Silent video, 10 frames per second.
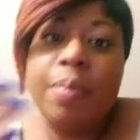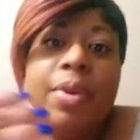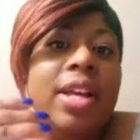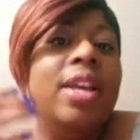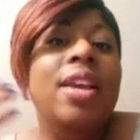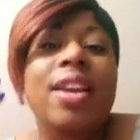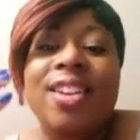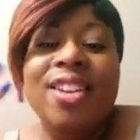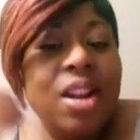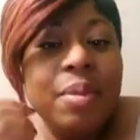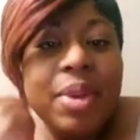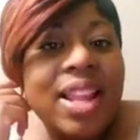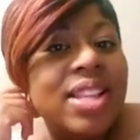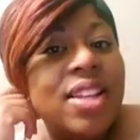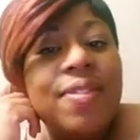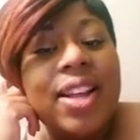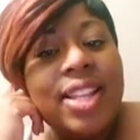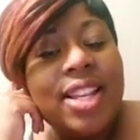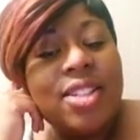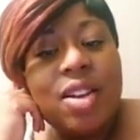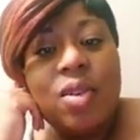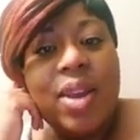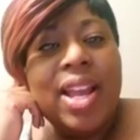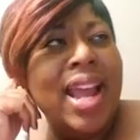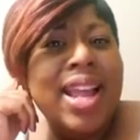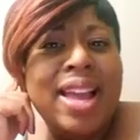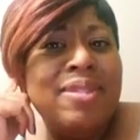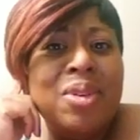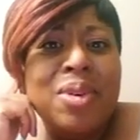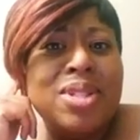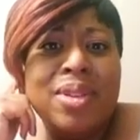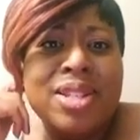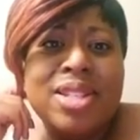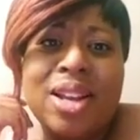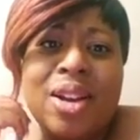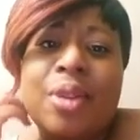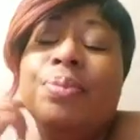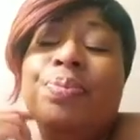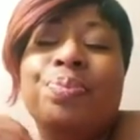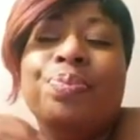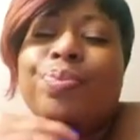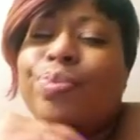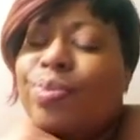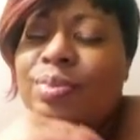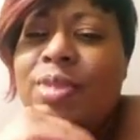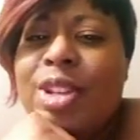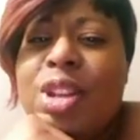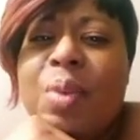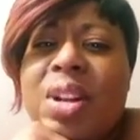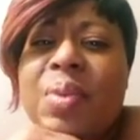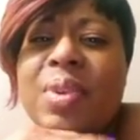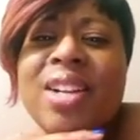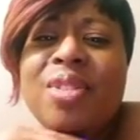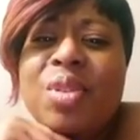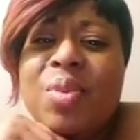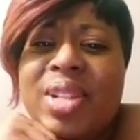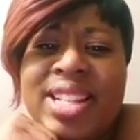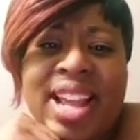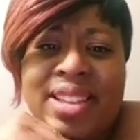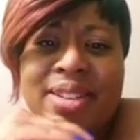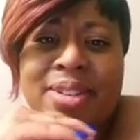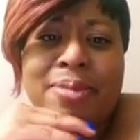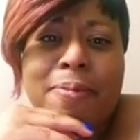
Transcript: But you know what I mean? Like stuff like that. So we got to have Lawrence on the show. So I wonder what they're going to do with Daniel,